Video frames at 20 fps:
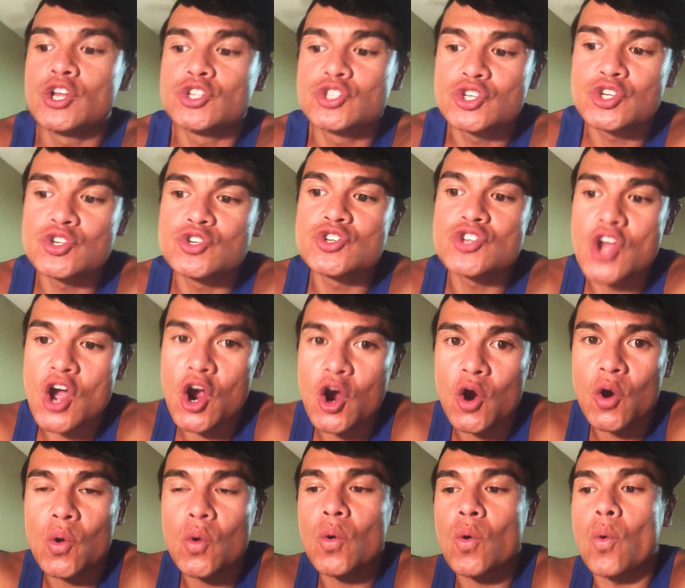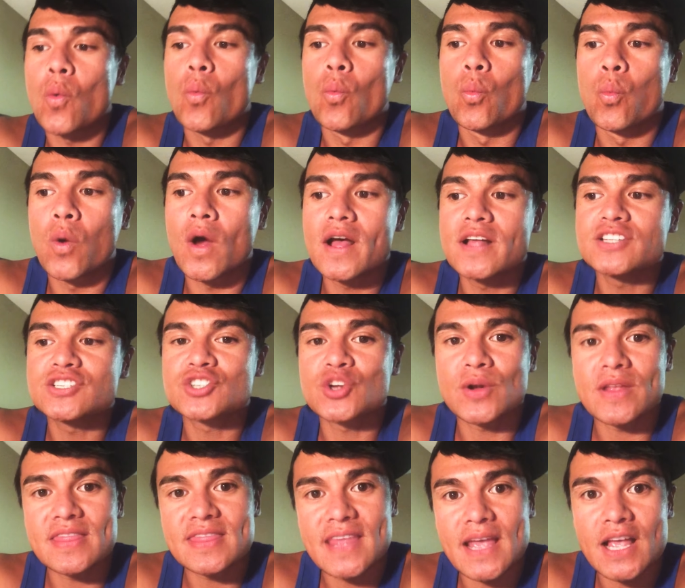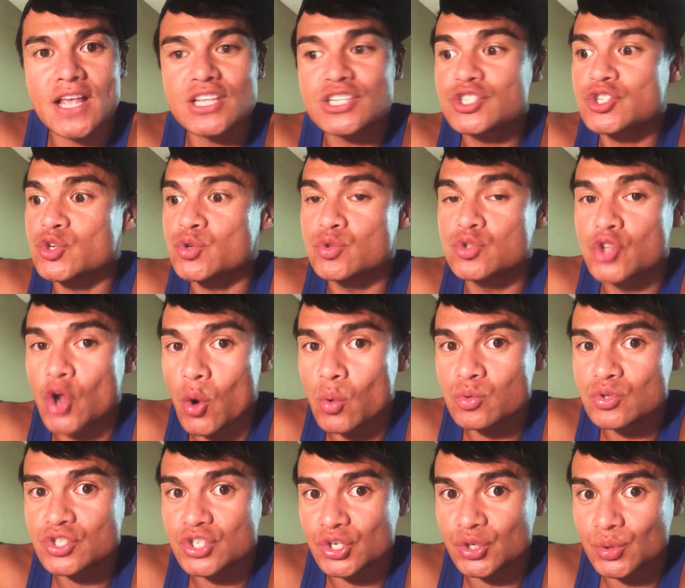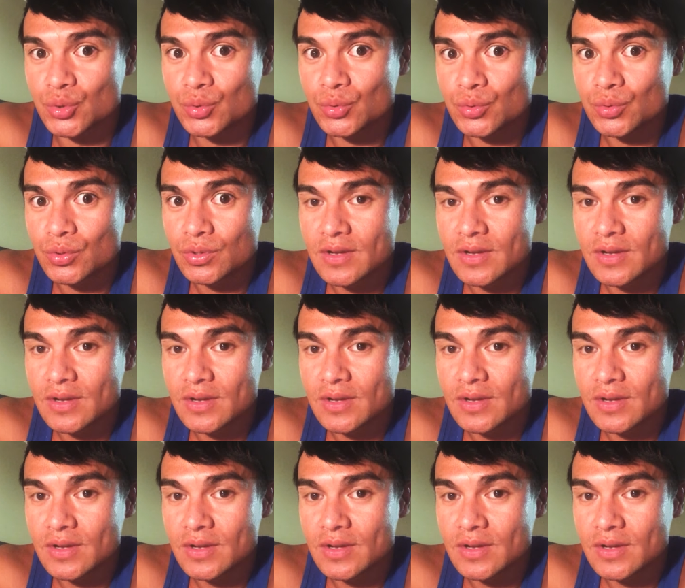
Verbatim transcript: to know what certain things you don't do